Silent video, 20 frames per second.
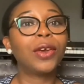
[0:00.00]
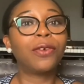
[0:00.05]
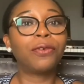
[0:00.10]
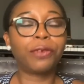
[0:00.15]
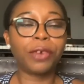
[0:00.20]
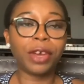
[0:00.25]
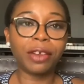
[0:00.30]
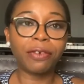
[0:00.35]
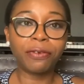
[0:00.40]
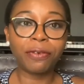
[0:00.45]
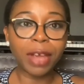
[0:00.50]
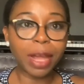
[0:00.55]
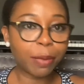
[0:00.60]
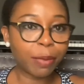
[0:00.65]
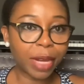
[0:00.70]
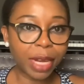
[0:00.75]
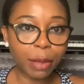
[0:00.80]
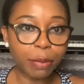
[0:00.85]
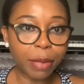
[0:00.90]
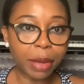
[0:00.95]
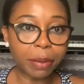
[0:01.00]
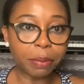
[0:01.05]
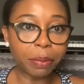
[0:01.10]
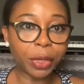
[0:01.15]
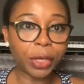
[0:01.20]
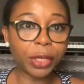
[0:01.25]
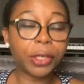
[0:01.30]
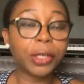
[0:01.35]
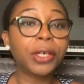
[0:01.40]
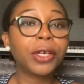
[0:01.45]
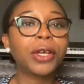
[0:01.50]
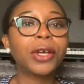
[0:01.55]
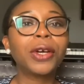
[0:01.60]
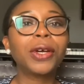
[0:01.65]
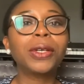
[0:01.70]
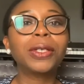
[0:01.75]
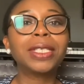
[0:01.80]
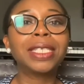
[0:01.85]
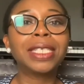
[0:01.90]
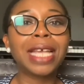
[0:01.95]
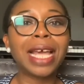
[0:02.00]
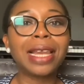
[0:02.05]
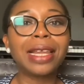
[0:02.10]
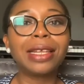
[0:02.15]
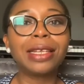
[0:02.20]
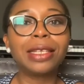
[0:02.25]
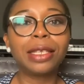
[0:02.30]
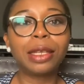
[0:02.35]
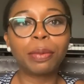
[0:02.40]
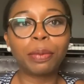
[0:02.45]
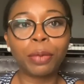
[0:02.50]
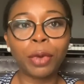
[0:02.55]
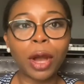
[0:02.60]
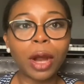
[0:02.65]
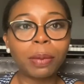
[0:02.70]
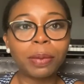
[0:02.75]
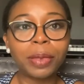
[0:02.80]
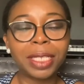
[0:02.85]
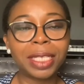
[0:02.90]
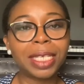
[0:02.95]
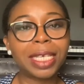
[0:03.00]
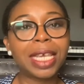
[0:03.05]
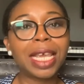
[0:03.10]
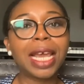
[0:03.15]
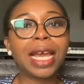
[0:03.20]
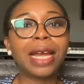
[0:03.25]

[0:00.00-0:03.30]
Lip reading: for a family member or selling the property